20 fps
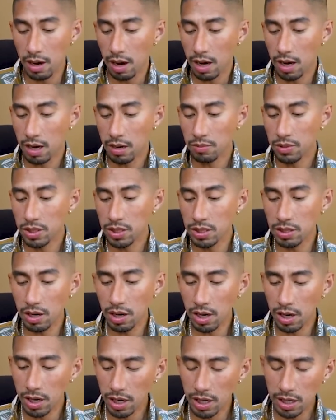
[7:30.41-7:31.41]
Um, the
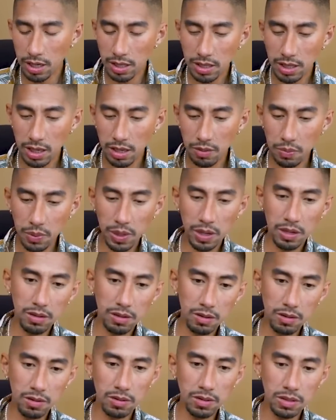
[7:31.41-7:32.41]
Star and the Ten of
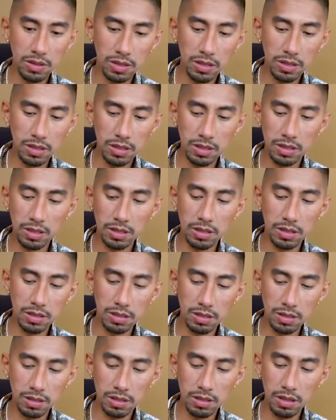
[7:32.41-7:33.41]
Pentacles, this
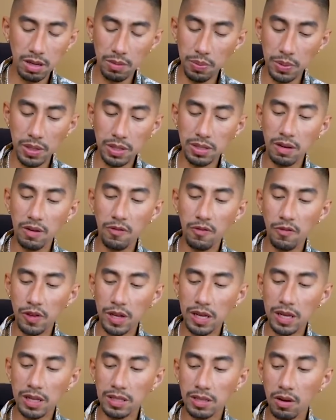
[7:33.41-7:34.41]
is, your person
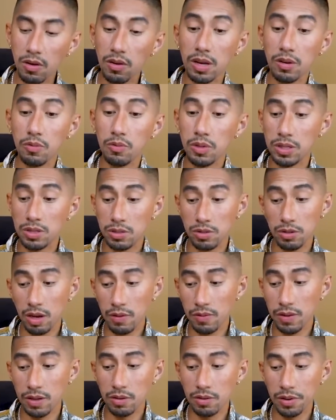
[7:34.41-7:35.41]
feels, okay, we do
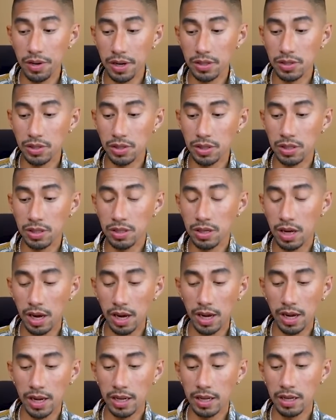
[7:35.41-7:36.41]
have a connection,
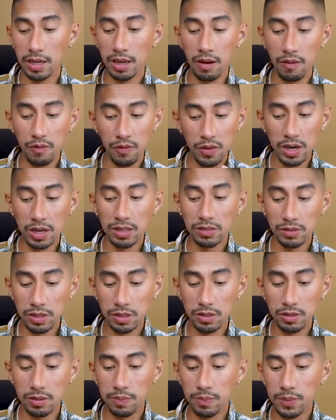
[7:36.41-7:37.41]
I have feelings for
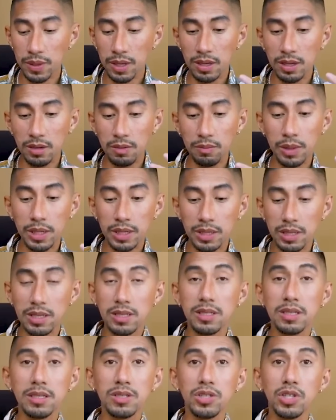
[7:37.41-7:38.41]
you, but
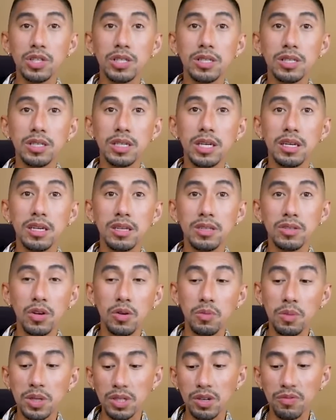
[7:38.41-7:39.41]
this is just taking
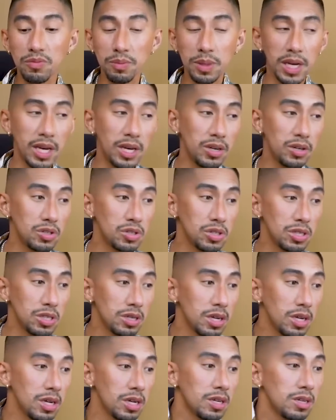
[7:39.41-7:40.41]
so much of my
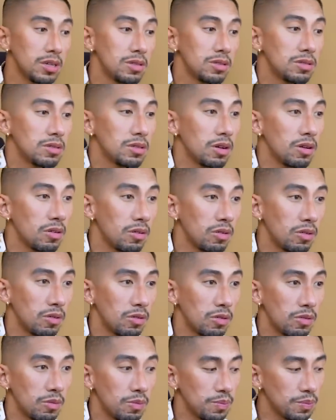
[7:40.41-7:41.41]
energy.
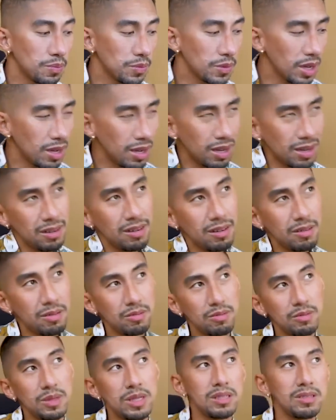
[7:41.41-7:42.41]
So, I don't
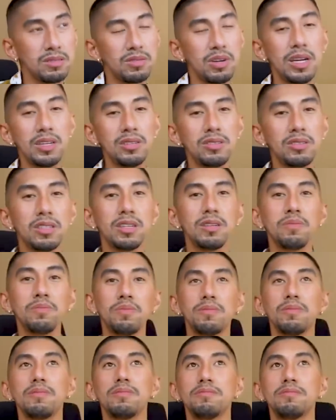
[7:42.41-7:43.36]
know, I mean, relationship